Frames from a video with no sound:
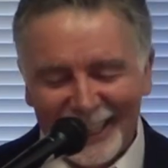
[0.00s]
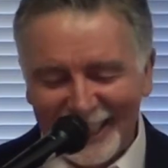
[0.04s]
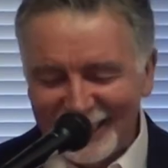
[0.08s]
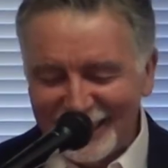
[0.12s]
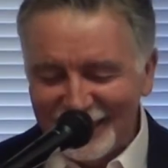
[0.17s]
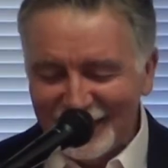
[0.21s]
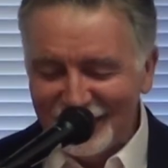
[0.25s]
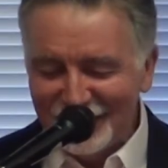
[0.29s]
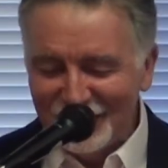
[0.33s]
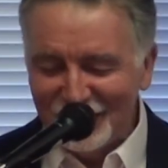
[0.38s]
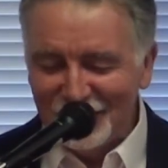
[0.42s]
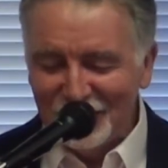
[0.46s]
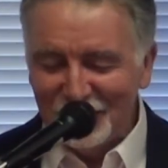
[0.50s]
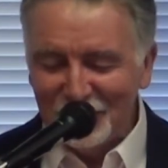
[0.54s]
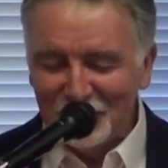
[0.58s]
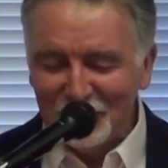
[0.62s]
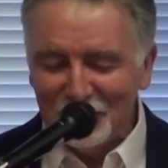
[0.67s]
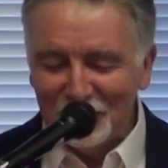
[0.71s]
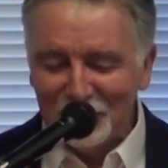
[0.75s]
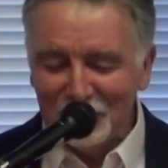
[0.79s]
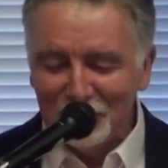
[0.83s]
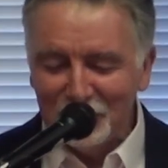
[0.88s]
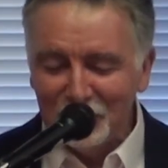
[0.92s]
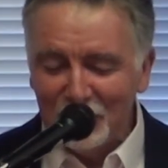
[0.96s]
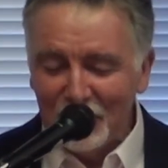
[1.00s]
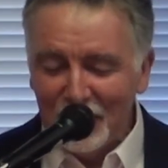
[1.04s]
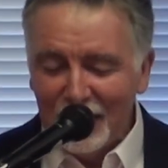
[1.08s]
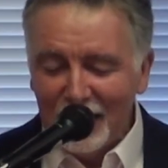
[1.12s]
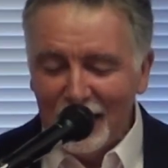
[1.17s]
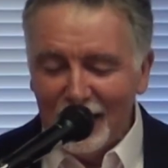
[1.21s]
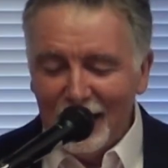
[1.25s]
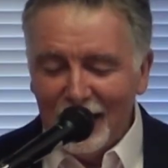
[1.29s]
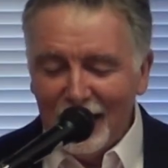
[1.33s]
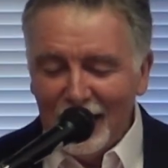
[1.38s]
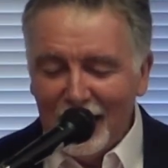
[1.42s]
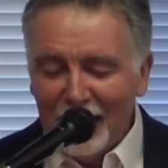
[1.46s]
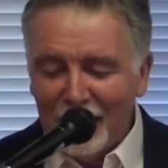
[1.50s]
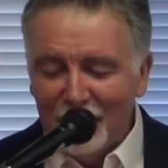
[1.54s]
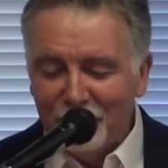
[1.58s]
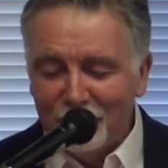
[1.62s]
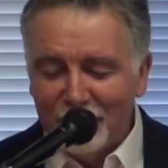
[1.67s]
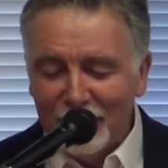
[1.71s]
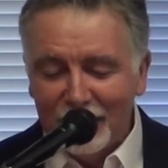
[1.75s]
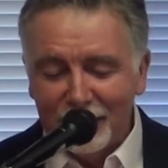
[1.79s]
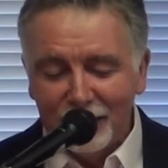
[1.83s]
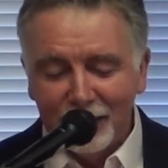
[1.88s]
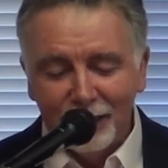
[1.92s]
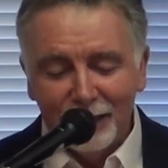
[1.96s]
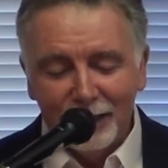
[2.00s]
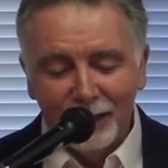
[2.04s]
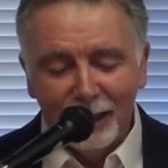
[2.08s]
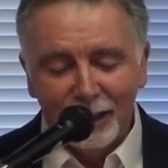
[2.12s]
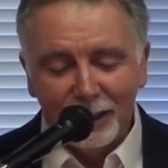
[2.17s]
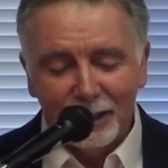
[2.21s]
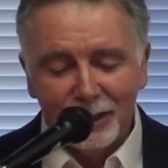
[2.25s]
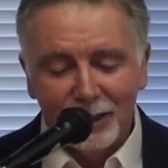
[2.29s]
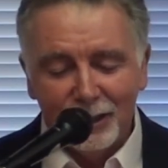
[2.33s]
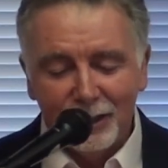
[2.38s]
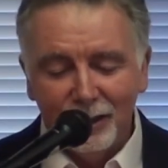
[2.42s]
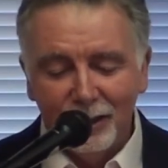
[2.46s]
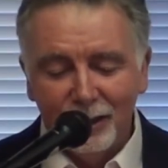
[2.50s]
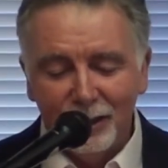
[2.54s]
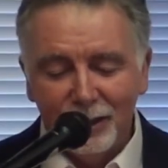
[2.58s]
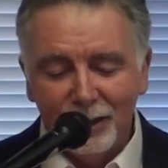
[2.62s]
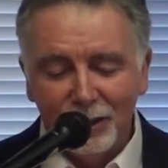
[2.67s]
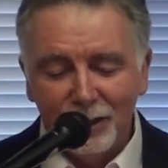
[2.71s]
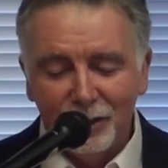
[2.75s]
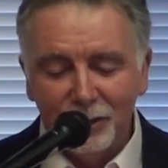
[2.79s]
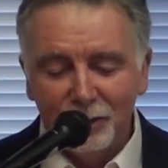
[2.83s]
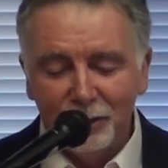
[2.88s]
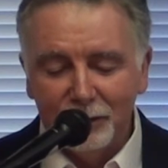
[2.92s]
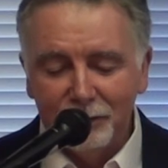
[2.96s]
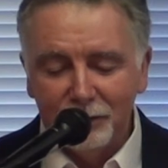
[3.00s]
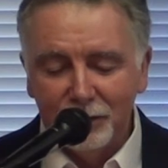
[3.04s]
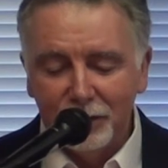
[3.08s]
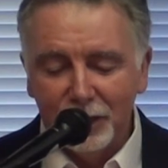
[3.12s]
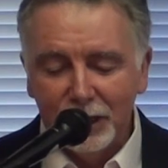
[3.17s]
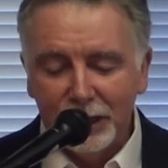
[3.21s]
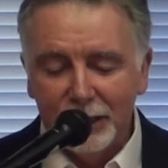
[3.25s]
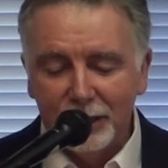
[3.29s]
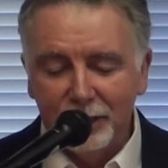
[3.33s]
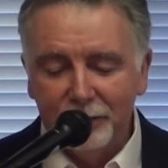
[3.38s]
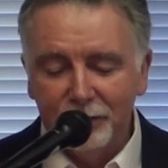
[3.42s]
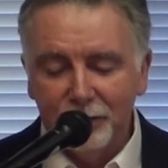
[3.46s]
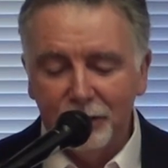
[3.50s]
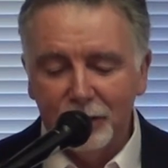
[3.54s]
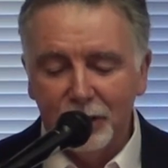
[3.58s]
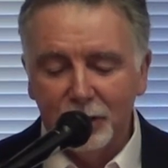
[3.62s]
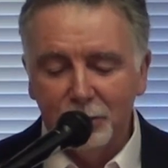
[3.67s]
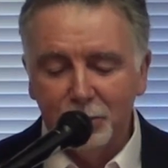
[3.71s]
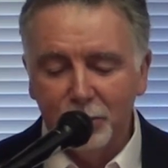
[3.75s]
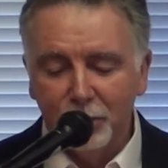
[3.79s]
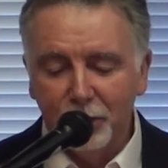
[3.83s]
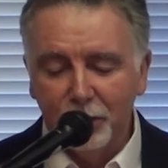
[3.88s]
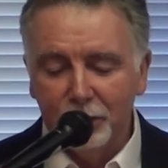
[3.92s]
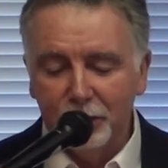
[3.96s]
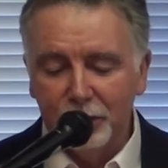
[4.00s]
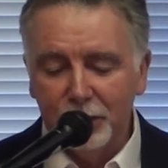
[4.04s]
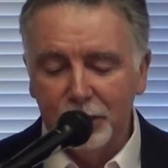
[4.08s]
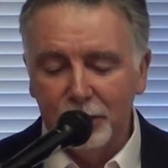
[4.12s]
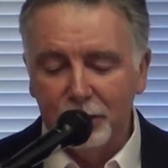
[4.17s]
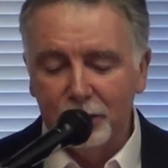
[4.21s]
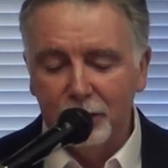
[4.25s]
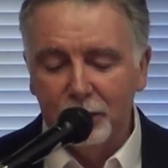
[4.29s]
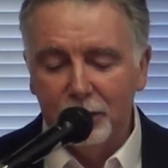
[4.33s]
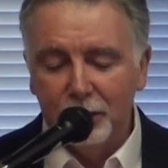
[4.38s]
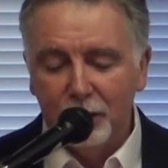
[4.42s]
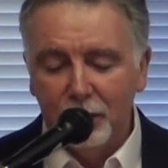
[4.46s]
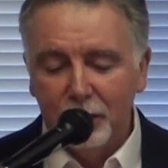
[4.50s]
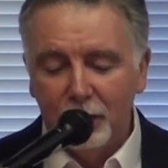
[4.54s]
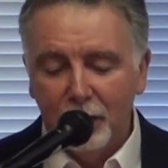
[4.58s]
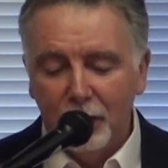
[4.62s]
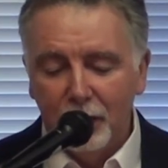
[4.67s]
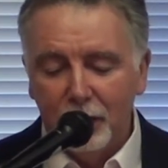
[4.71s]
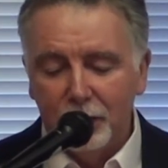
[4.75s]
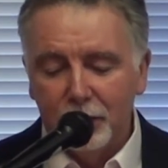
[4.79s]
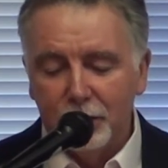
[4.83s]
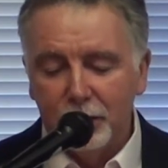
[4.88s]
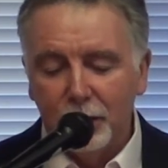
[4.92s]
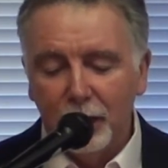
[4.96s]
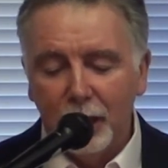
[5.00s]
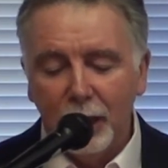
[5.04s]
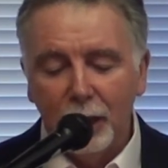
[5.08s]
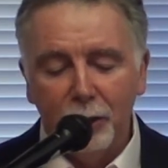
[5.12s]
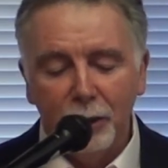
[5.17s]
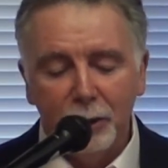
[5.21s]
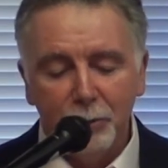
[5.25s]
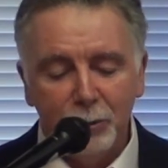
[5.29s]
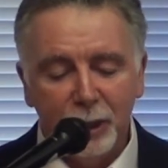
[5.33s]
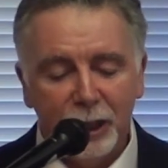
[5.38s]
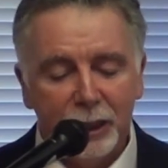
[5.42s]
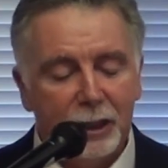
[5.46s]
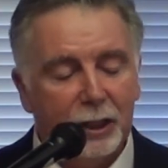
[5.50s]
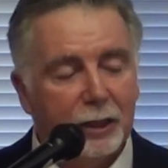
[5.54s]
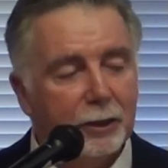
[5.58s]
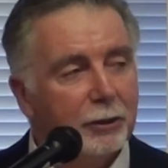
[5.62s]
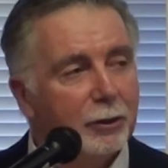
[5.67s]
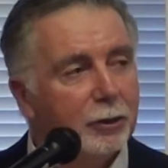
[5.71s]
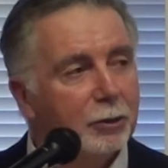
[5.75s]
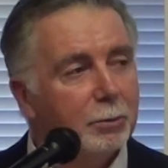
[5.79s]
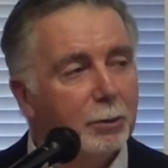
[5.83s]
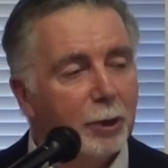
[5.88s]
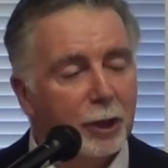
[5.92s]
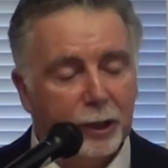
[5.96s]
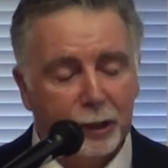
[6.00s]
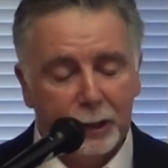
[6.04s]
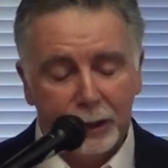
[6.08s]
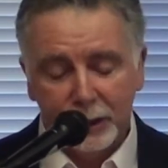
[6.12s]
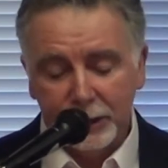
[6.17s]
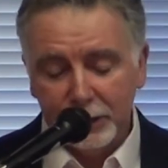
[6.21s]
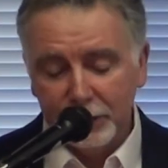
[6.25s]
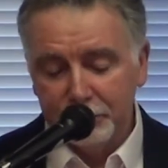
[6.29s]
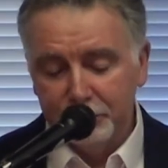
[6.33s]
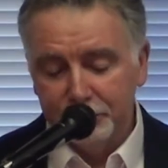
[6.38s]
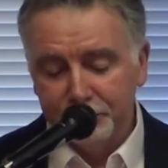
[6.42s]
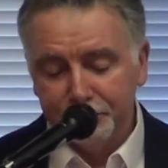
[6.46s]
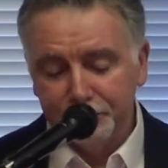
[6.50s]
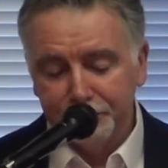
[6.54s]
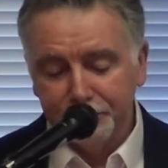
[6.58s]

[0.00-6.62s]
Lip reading: And I'll show you how that connects to this new and very different approach to how I'm making new marks.